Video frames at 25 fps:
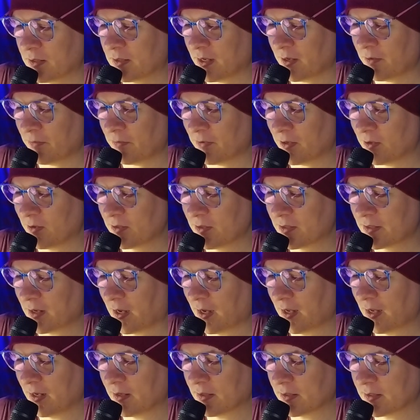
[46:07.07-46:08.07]
fell
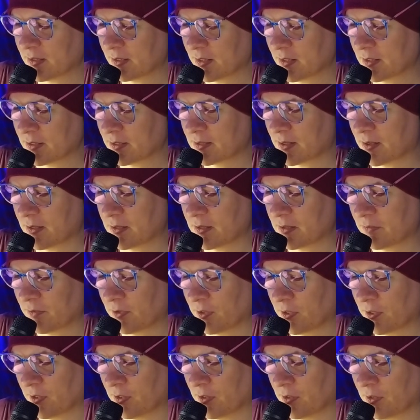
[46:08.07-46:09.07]
silent at the sight of her.